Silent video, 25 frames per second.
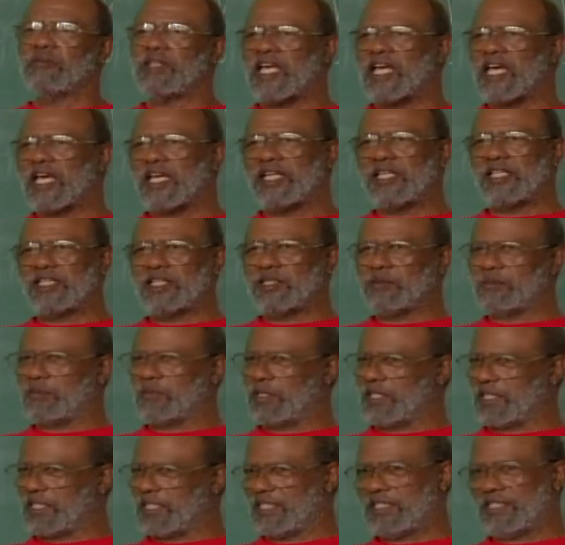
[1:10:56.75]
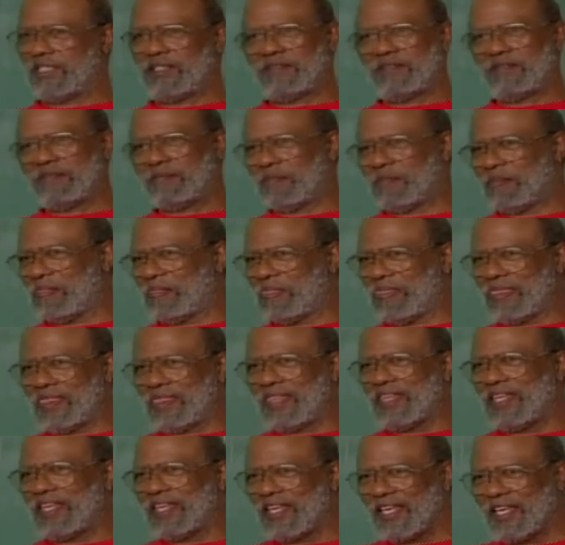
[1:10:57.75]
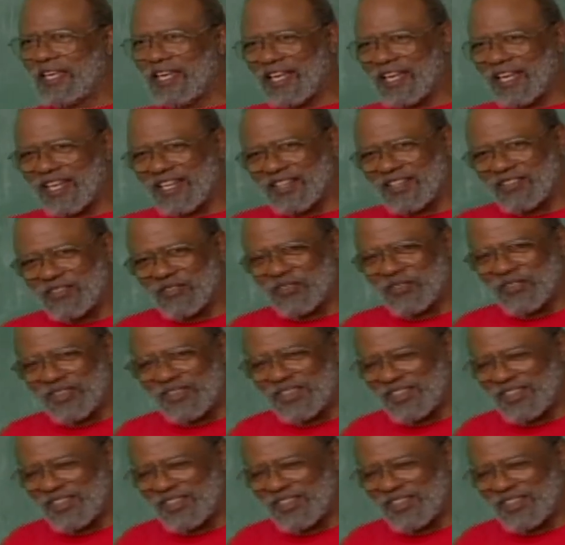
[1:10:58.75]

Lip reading: line of the play. and